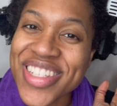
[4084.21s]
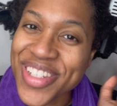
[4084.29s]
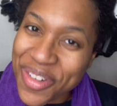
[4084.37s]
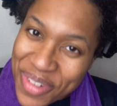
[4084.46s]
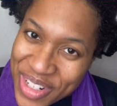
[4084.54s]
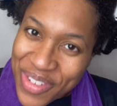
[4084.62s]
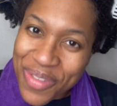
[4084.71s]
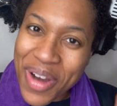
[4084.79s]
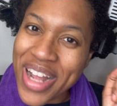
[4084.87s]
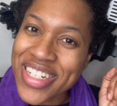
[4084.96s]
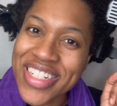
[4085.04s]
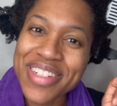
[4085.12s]
so much for
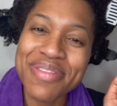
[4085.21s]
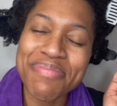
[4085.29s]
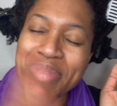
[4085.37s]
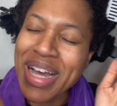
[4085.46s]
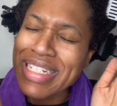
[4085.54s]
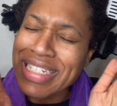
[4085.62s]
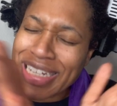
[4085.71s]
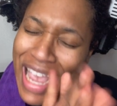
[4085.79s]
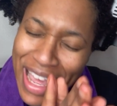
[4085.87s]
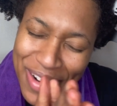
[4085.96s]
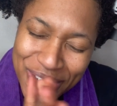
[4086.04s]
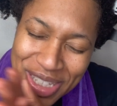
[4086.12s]
watching my
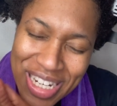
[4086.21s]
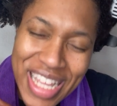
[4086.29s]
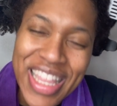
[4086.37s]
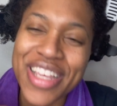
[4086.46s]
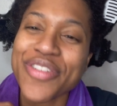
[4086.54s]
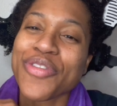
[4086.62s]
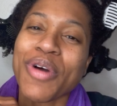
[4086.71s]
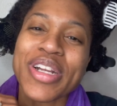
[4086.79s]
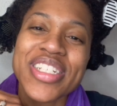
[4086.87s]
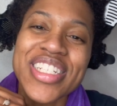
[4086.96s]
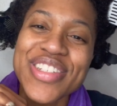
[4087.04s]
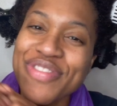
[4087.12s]
channel today. Thank you for
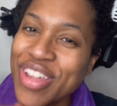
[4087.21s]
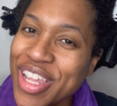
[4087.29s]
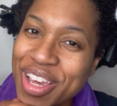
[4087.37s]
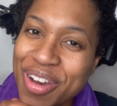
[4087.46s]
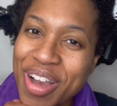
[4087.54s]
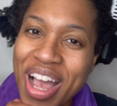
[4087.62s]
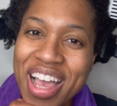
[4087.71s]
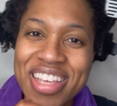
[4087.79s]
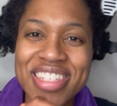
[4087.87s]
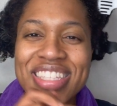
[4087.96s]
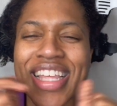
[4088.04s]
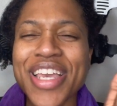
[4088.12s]
watching this video, guys,
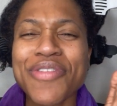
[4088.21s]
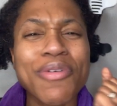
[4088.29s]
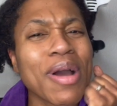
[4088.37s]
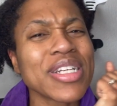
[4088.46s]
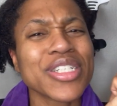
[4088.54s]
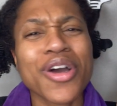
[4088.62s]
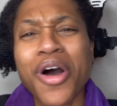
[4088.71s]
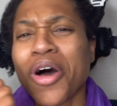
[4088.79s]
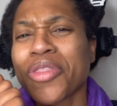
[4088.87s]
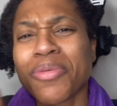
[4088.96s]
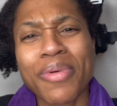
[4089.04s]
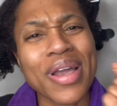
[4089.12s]
and thank you for watching it all
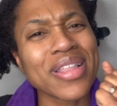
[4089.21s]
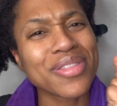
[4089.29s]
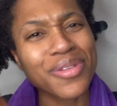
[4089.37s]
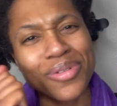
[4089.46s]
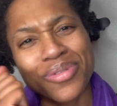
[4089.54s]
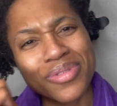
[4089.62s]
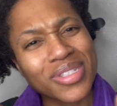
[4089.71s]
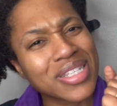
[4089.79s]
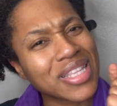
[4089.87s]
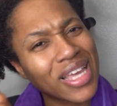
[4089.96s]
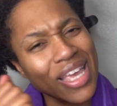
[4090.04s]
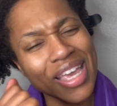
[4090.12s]
the way through to
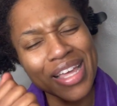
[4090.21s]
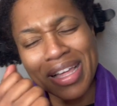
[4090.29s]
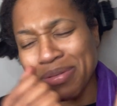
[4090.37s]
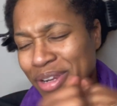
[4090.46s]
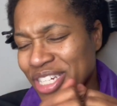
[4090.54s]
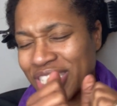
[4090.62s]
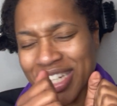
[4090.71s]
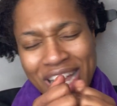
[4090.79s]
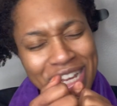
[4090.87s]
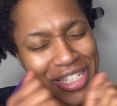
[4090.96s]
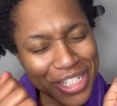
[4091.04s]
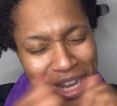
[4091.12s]
the end.
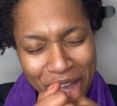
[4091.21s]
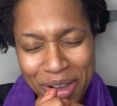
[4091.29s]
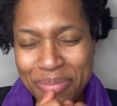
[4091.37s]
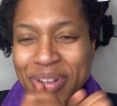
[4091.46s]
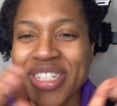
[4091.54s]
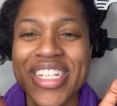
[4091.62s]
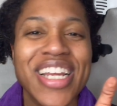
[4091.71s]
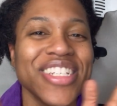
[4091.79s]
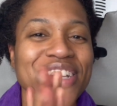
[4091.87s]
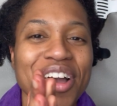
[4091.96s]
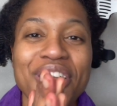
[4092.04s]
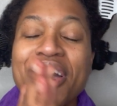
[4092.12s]
Appreciate y'all, appreciate
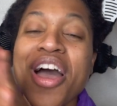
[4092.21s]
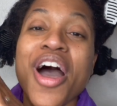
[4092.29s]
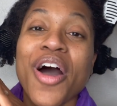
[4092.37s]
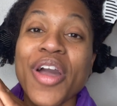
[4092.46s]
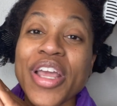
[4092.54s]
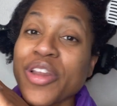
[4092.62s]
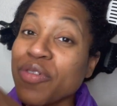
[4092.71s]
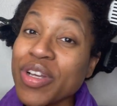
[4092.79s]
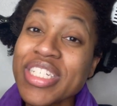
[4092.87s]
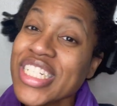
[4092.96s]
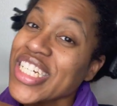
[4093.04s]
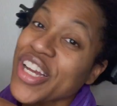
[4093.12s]
y'all. Okay, don't forget
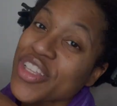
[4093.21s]
to share